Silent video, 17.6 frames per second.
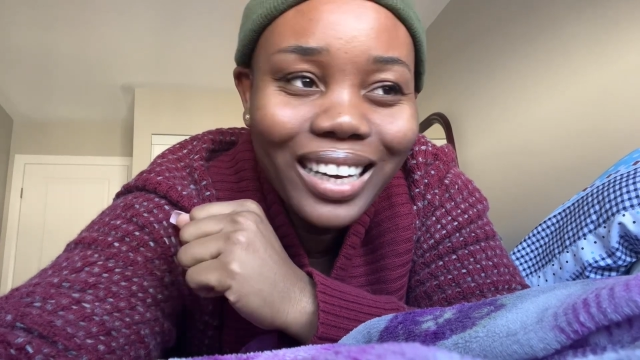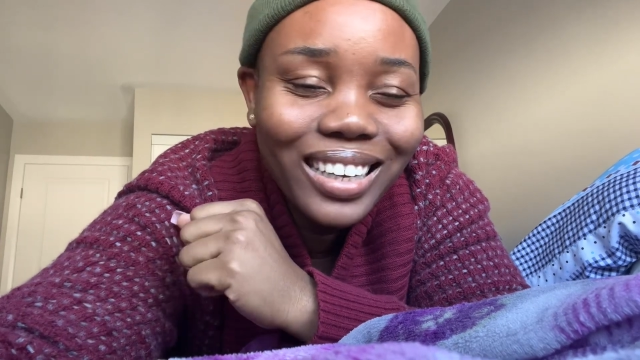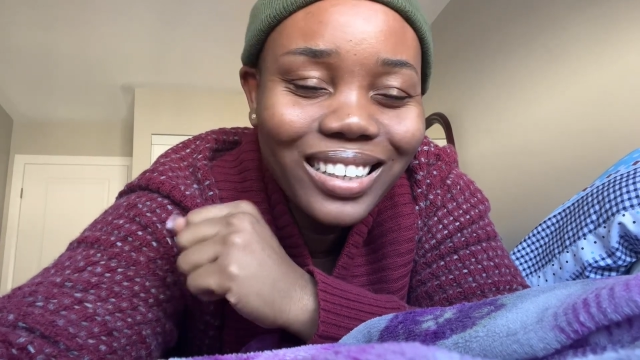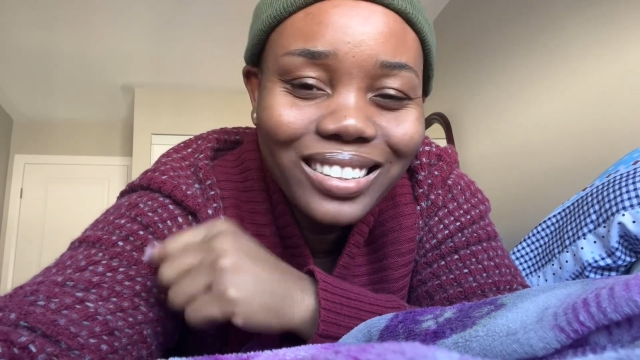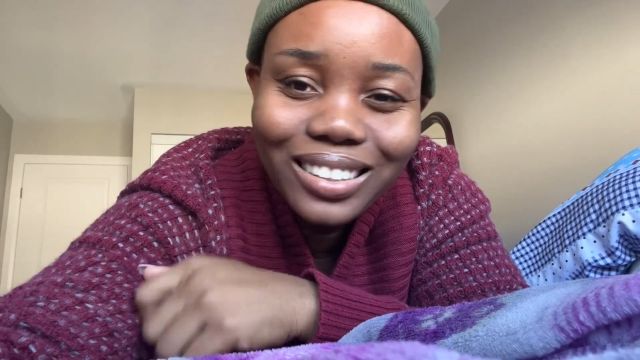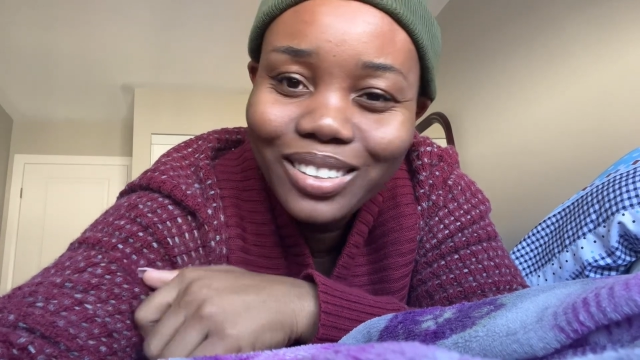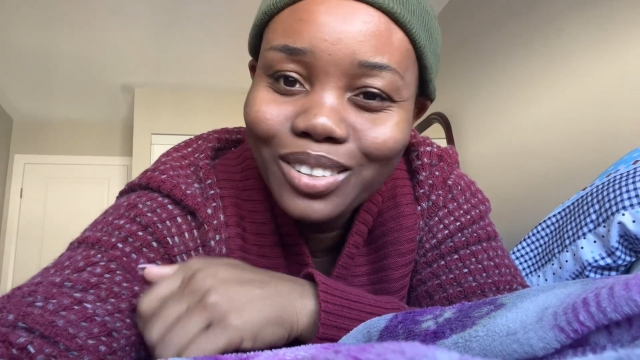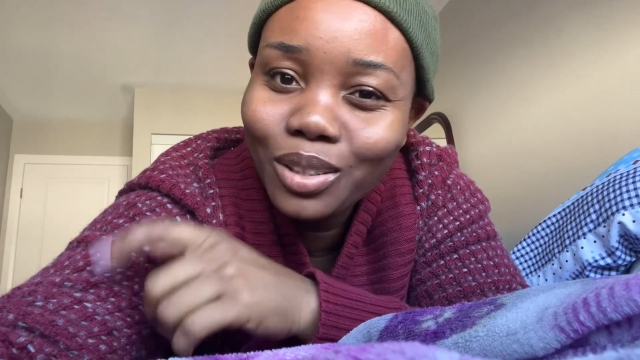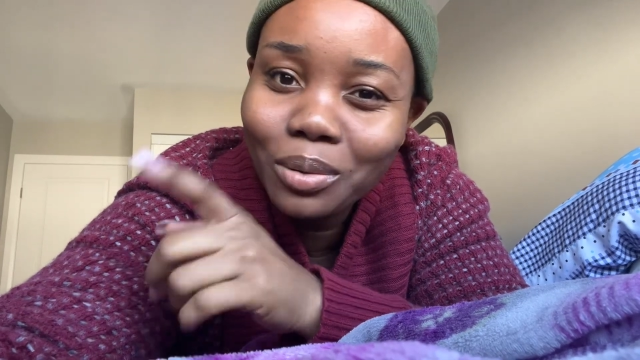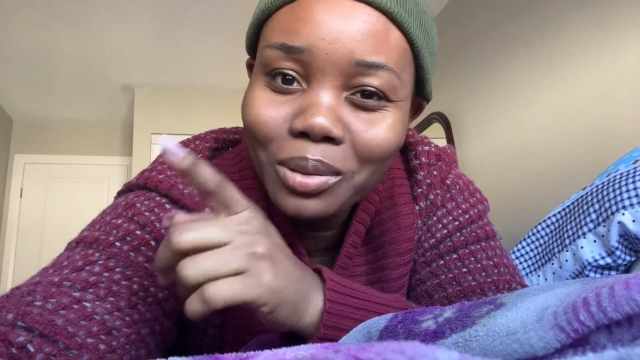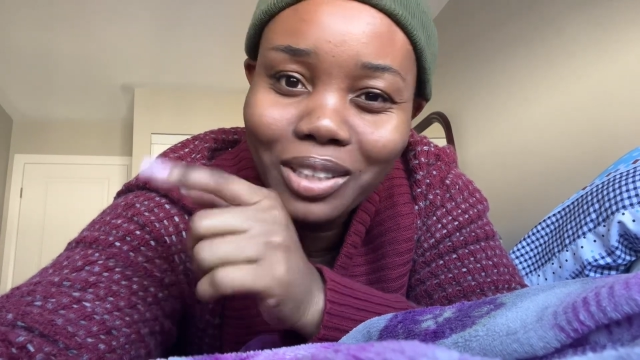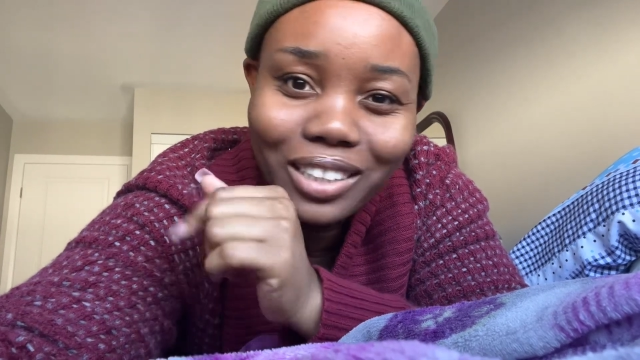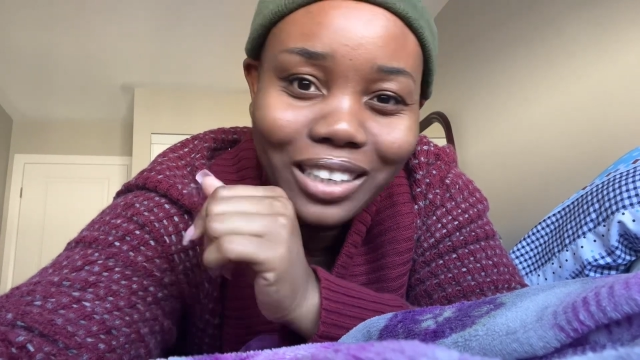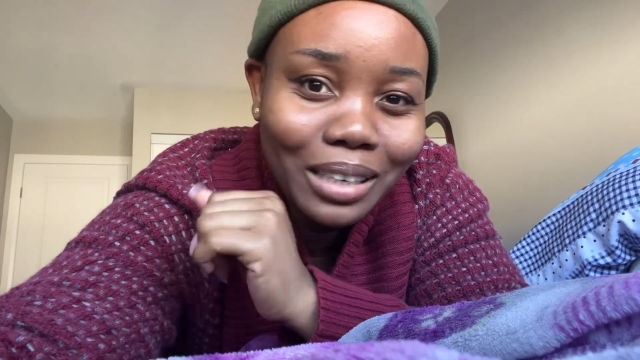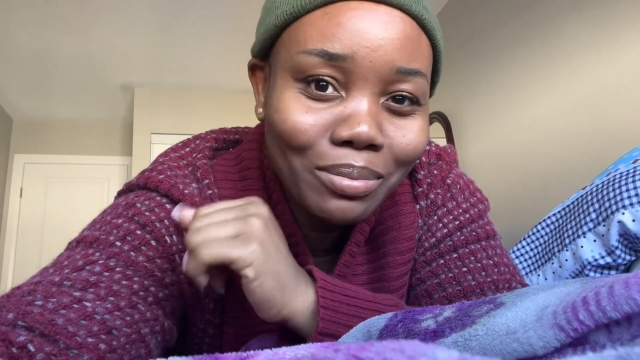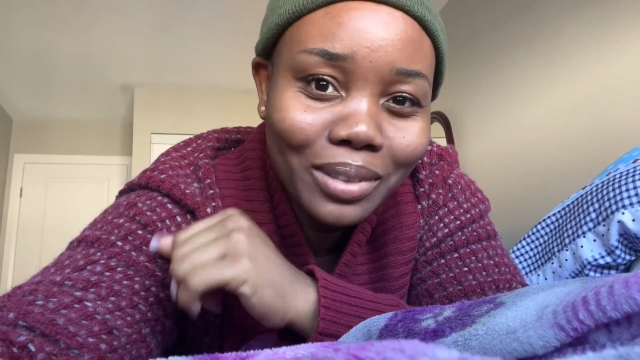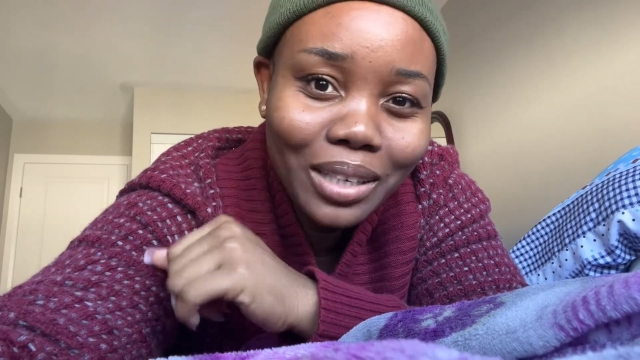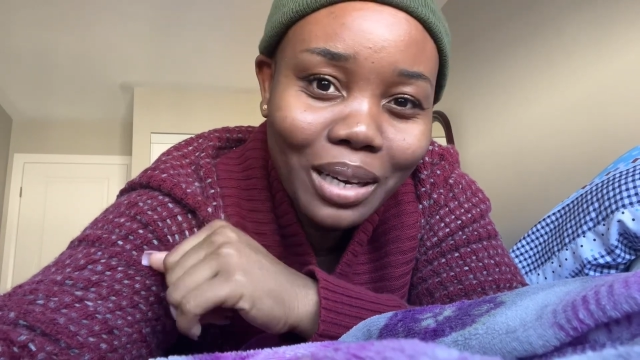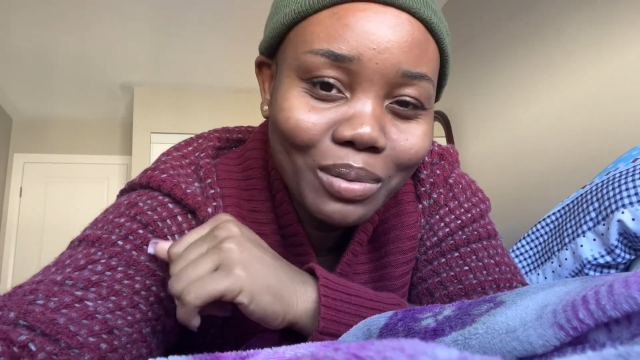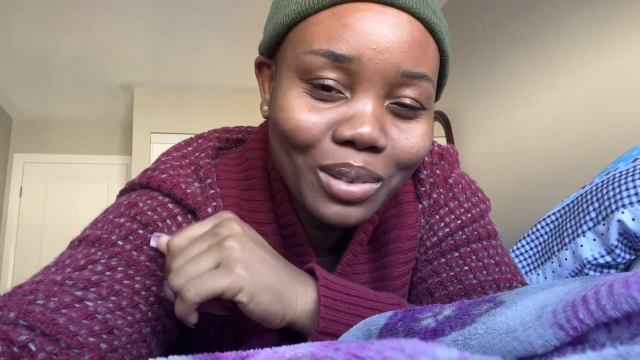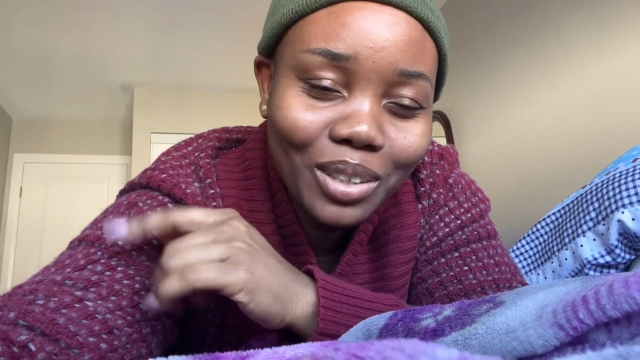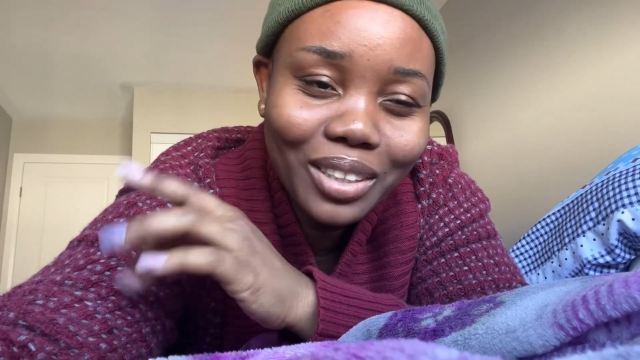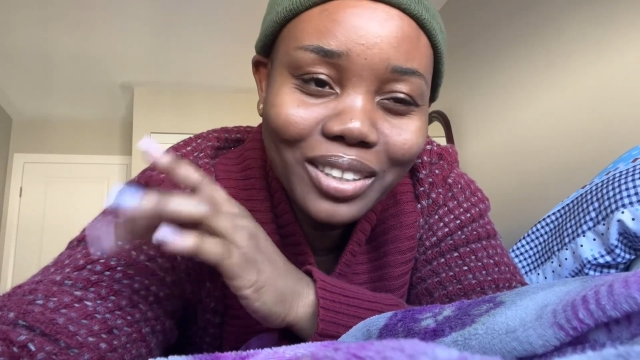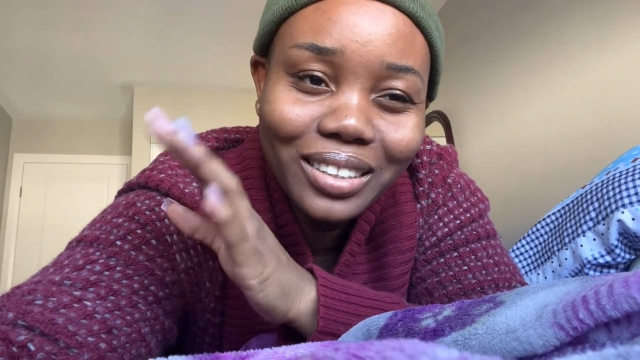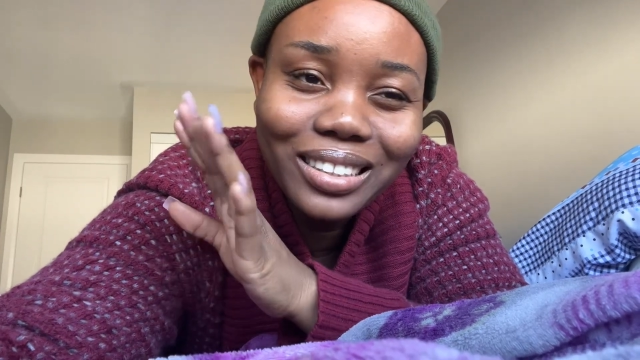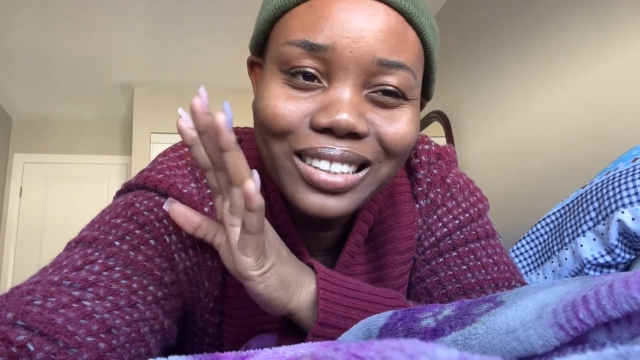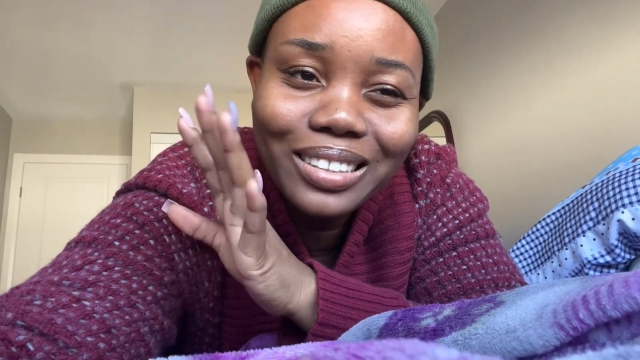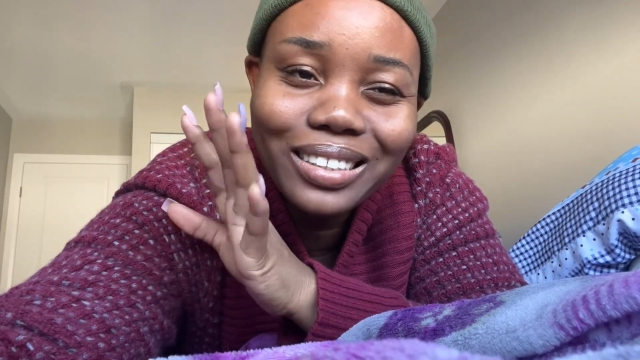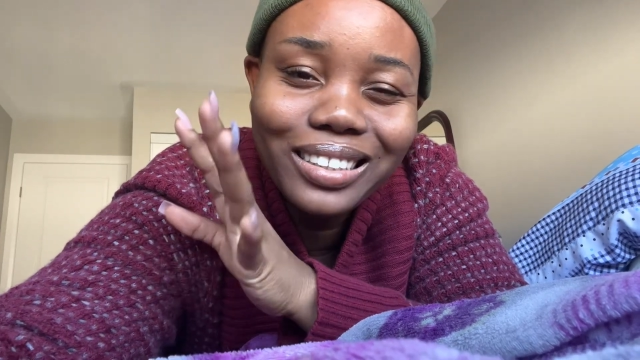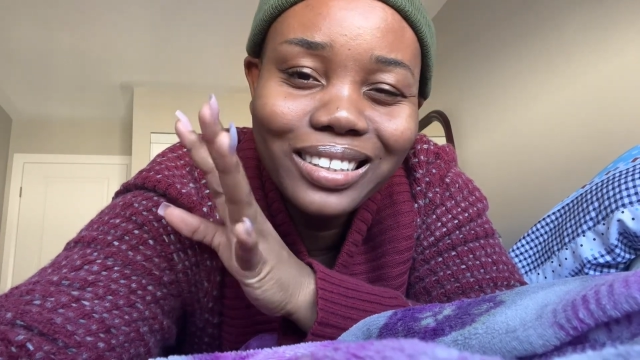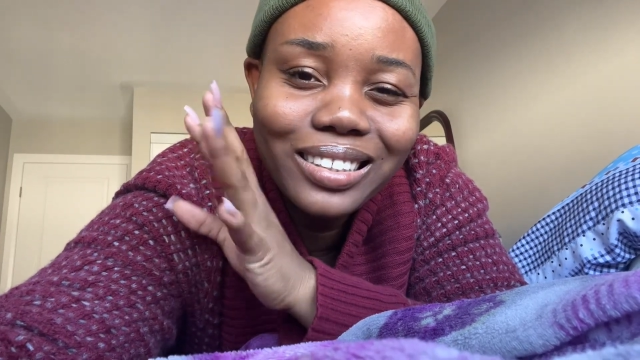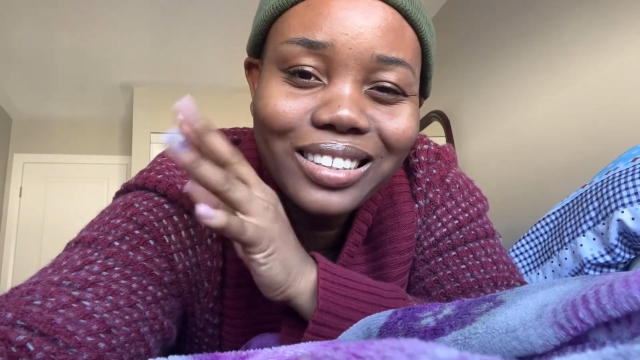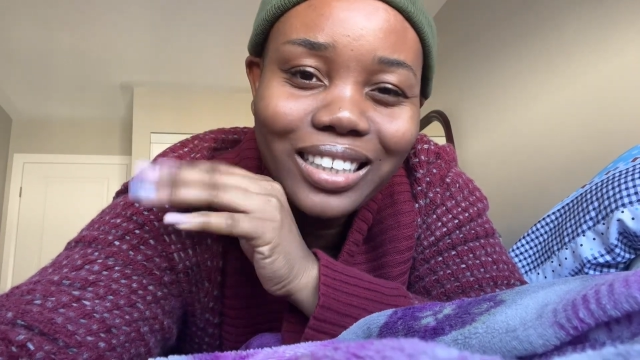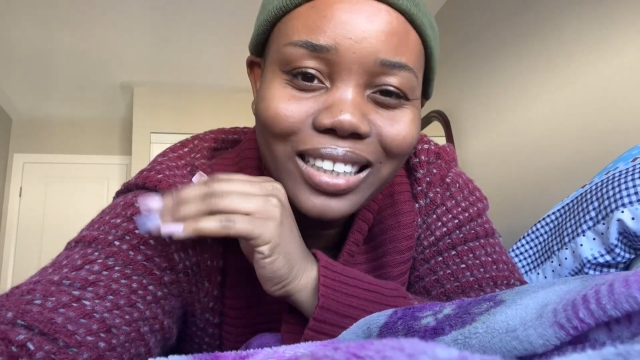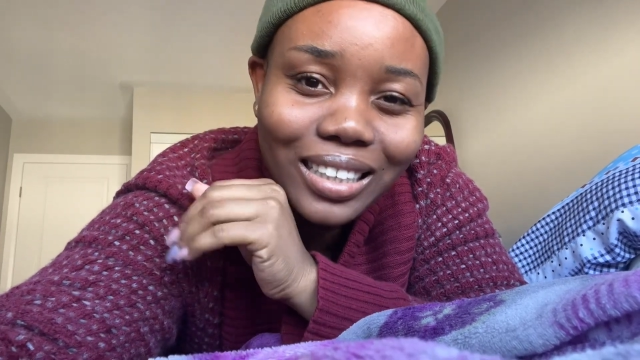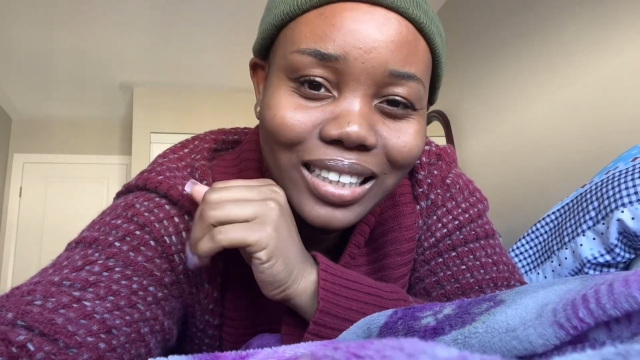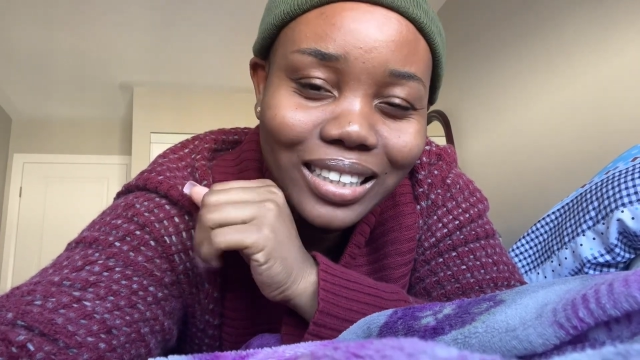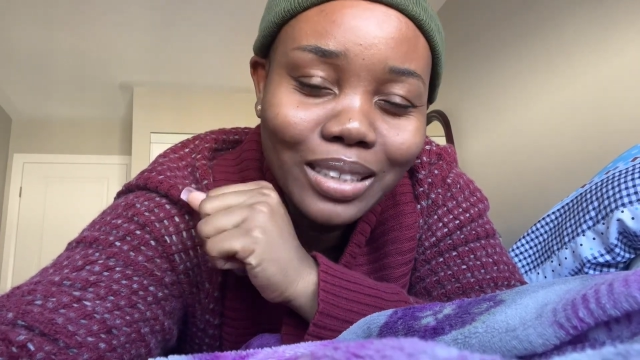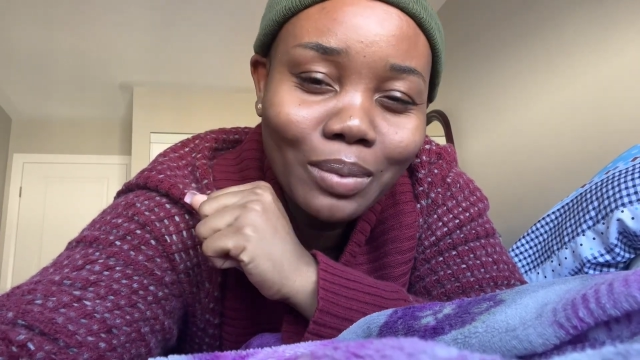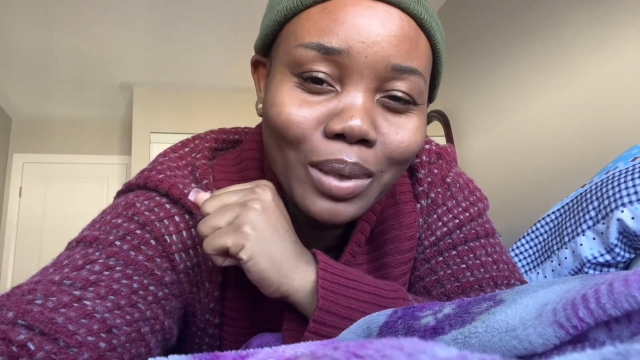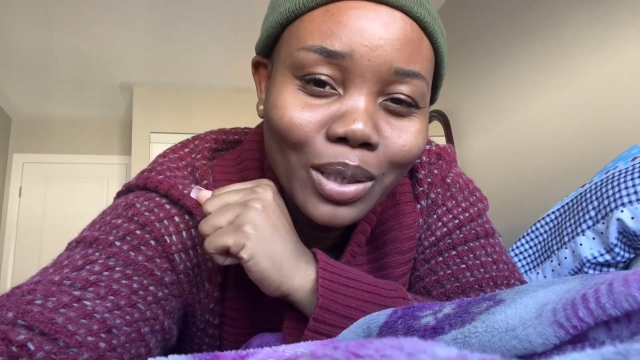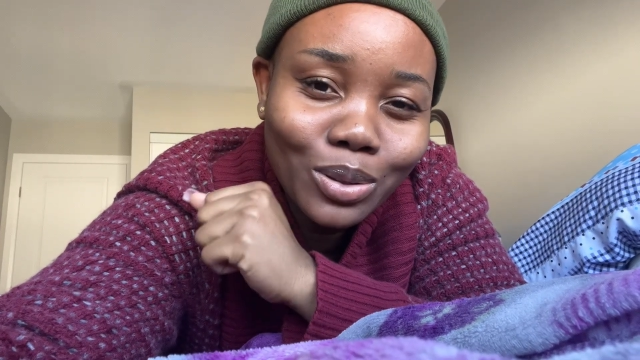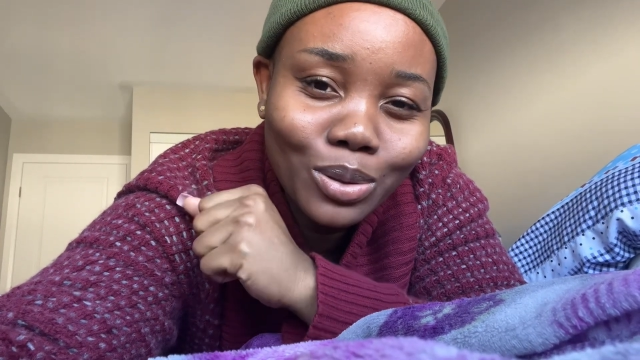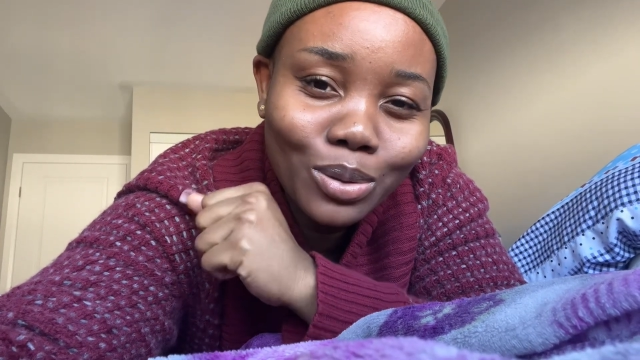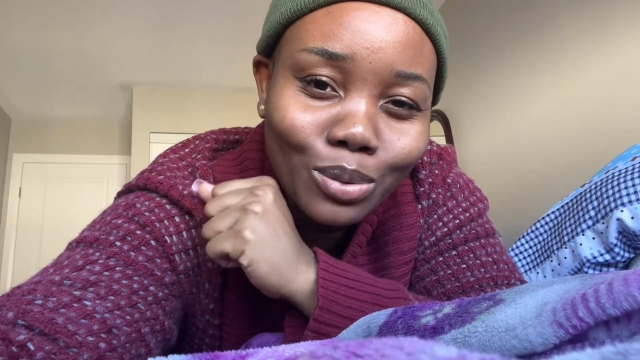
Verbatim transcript: See, subscribe now, because this this channel is about